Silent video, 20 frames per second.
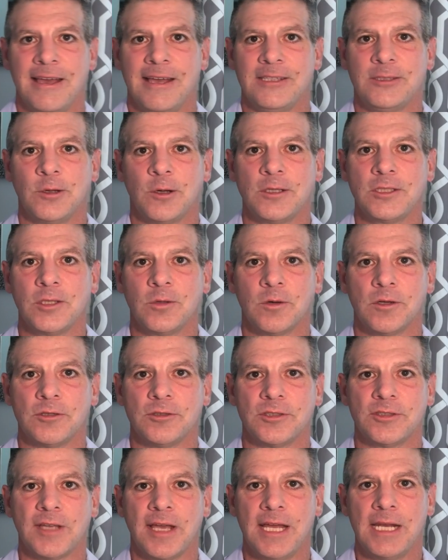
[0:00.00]
It's also
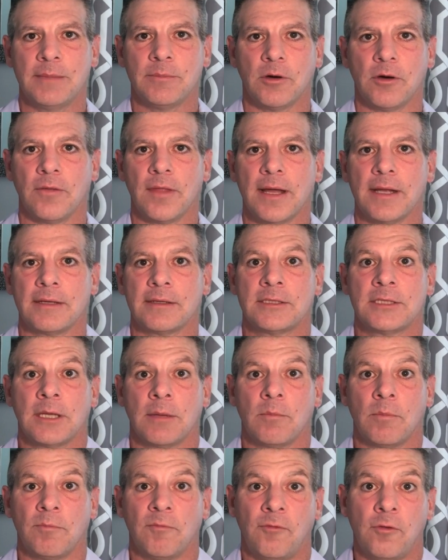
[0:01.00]
understandable that
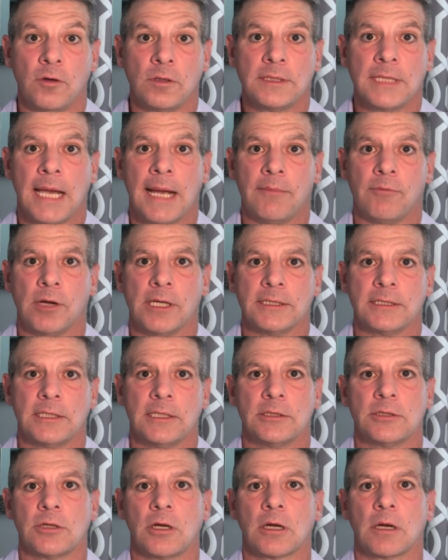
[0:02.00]
some full-time
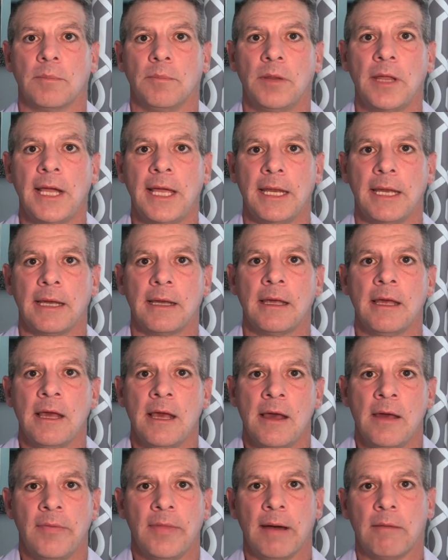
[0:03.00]
residents are complaining
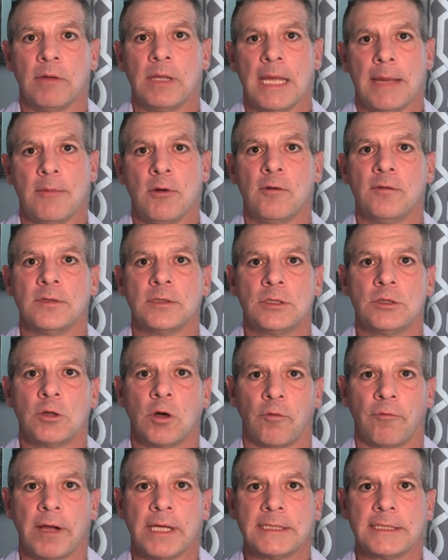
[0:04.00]
that when they moved into
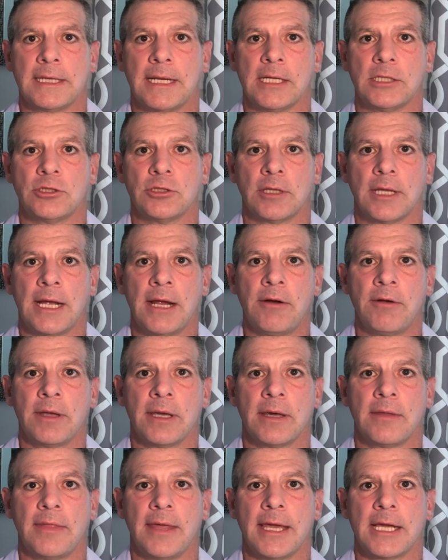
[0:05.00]
a residential
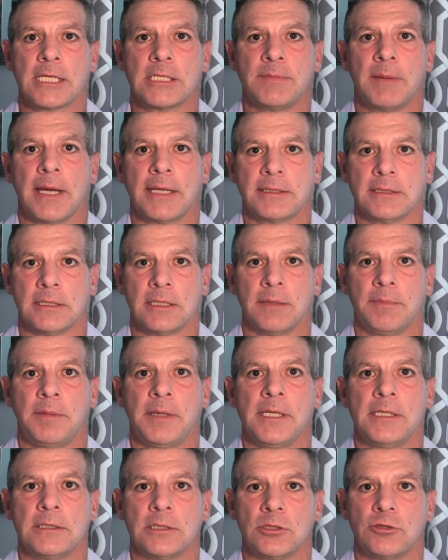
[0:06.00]
area, they expected the
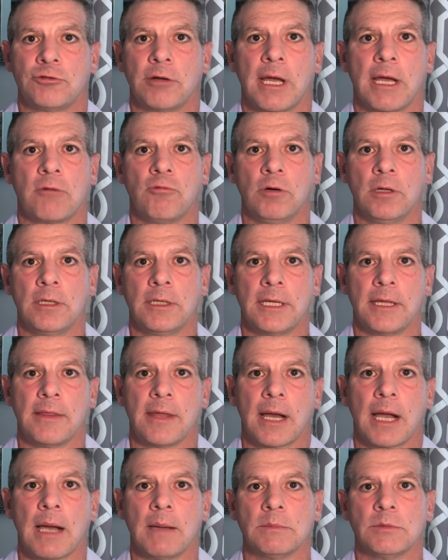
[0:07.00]
peace and tranquility
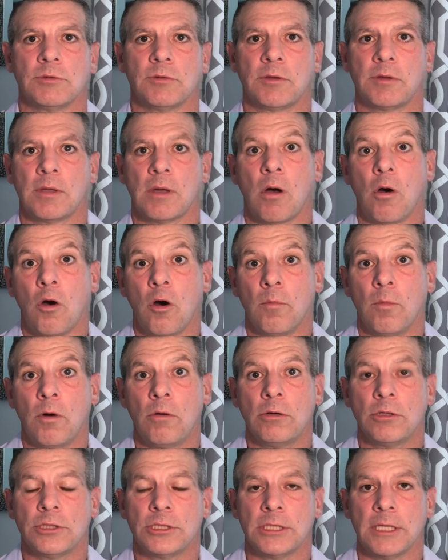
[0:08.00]
that comes with home
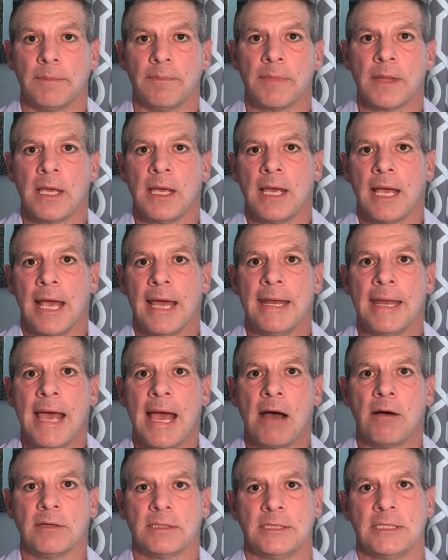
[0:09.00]
ownership. And
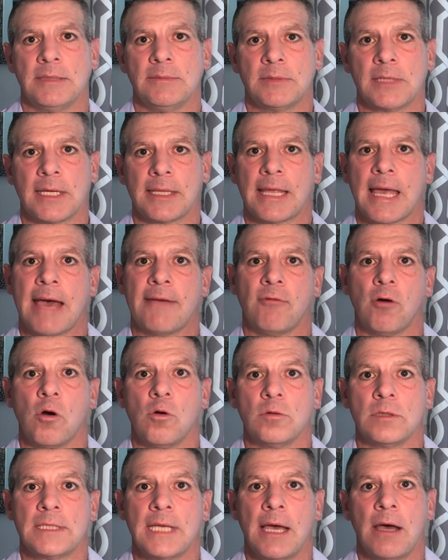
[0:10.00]
now it seems like they have a
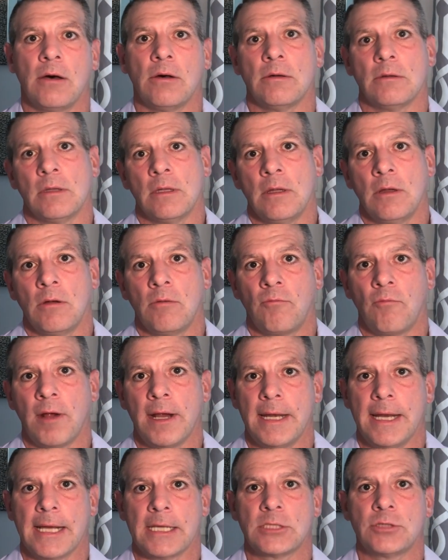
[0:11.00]
hotel
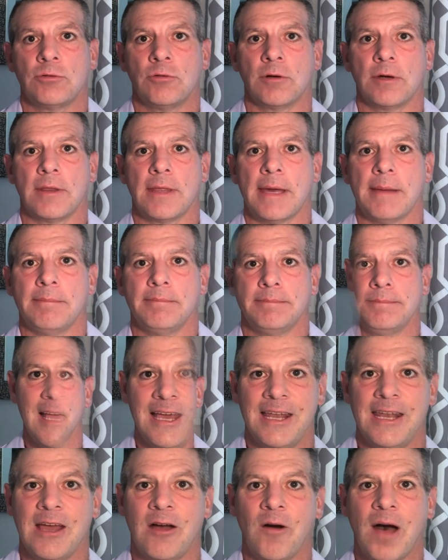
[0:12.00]
right next door to them.
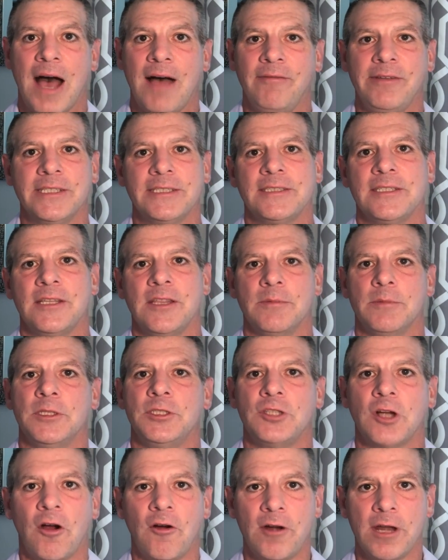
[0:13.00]
Now, obviously, the
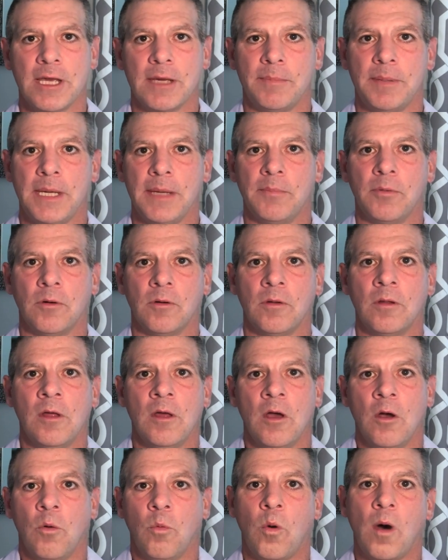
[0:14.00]
majority of people
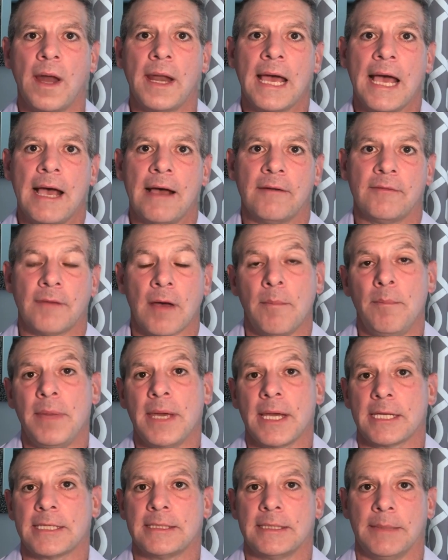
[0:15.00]
want to have a
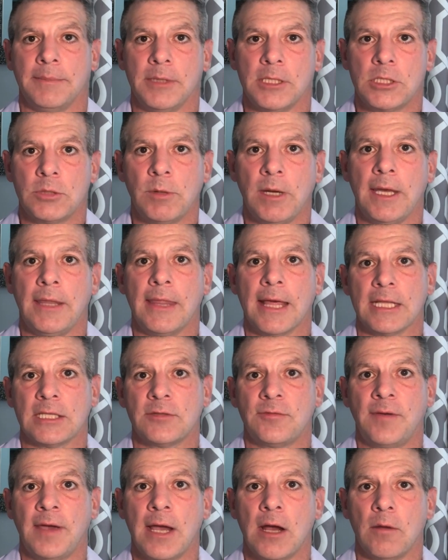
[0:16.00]
mix in between. That's
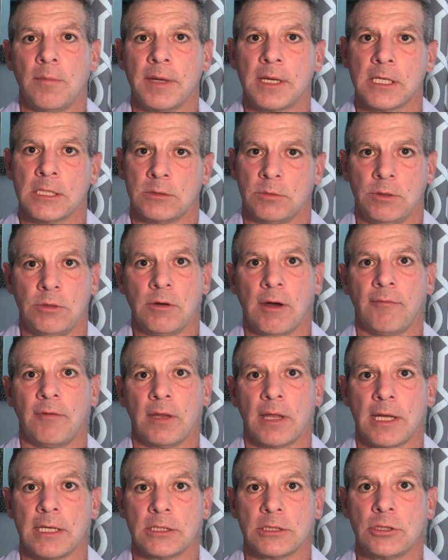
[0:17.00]
fair, because we do have a
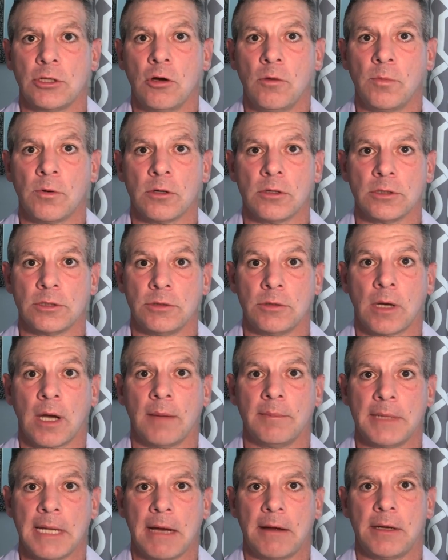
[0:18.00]
lot of snowbirds who
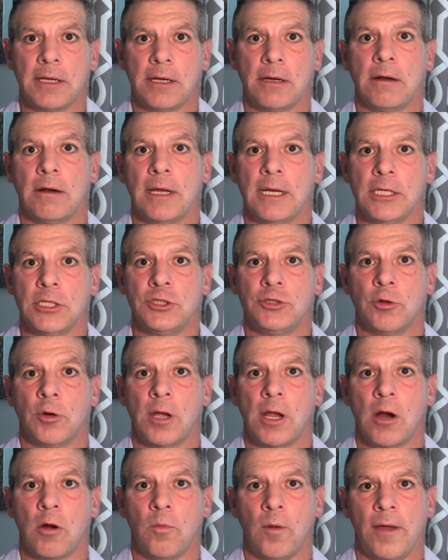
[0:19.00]
come down here and
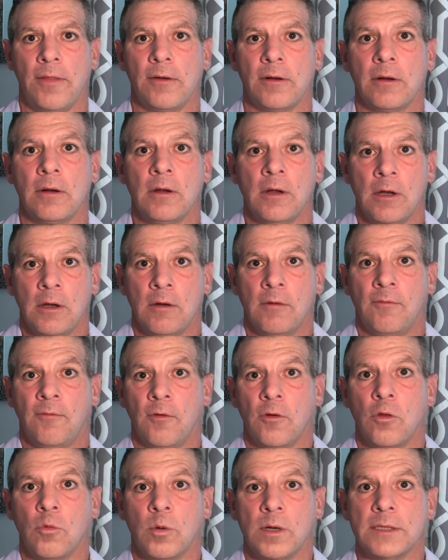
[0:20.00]
enjoy our weather
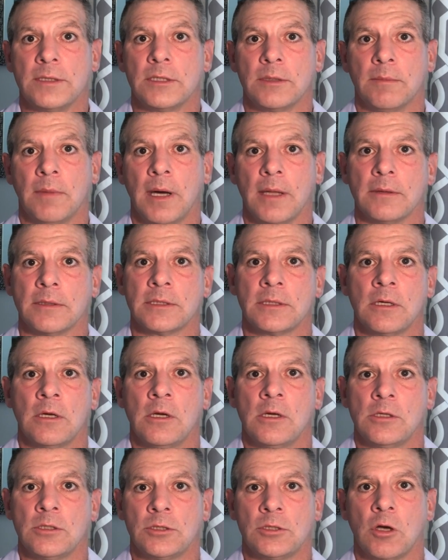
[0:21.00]
for the winter months.
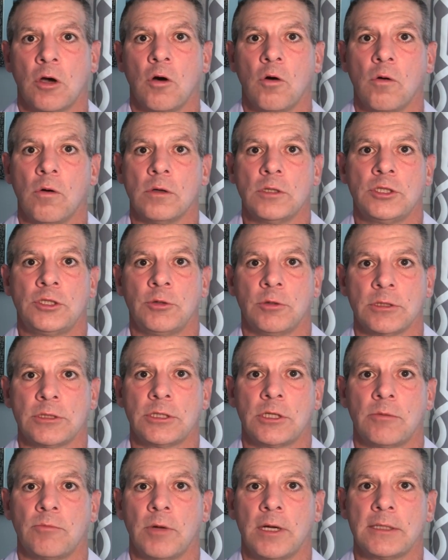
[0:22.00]
So
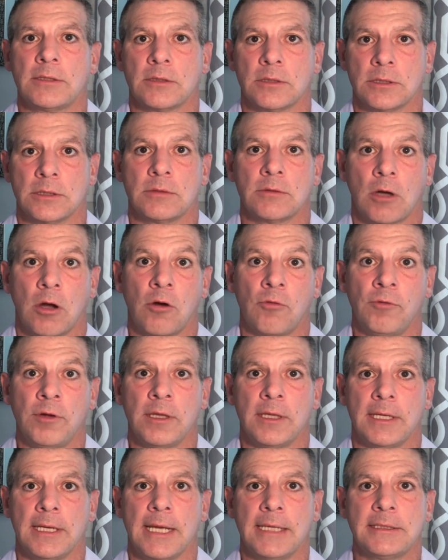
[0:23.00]
short-term rentals are
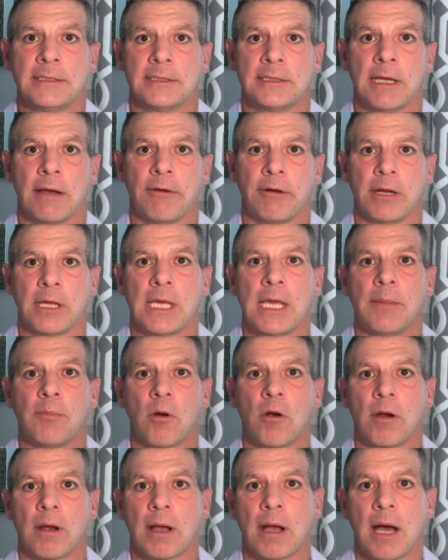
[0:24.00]
really necessary to keep
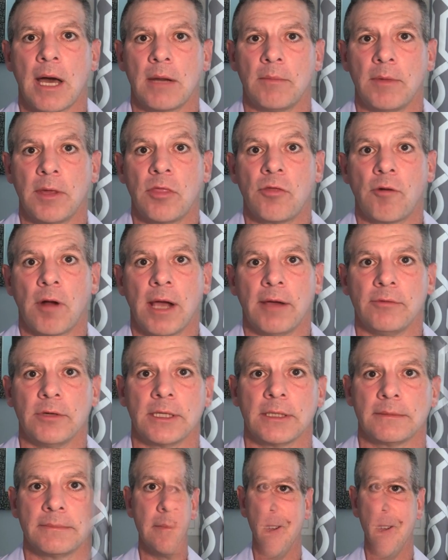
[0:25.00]
our economy thriving.